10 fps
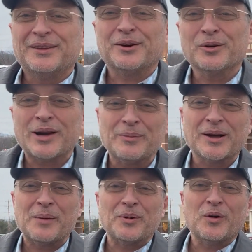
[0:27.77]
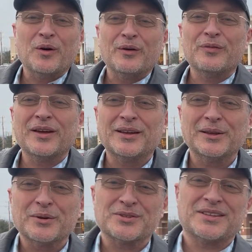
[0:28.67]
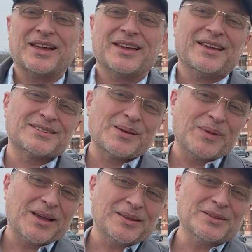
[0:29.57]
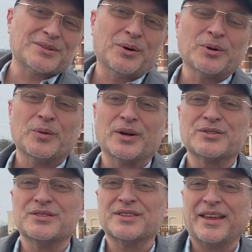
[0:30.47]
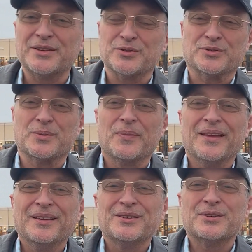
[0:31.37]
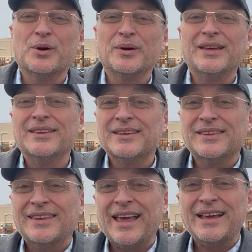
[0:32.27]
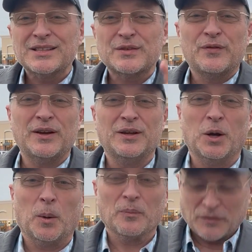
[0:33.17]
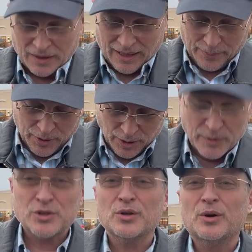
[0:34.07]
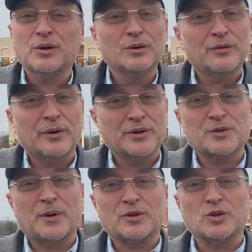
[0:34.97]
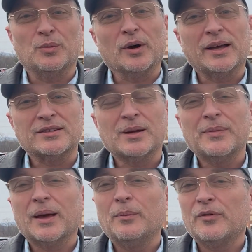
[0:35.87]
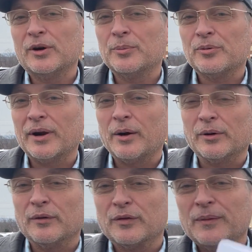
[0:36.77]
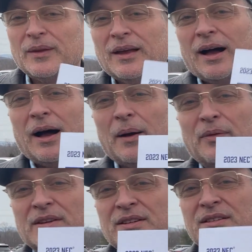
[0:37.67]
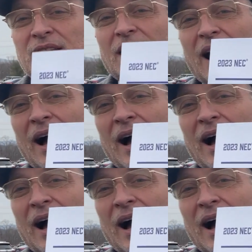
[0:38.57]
to go grab a cup of coffee and a little snack as I make these code questions and answers. So in today's video, I'm going to be showing you a very special book and something I'm very proud of. Uh, this is the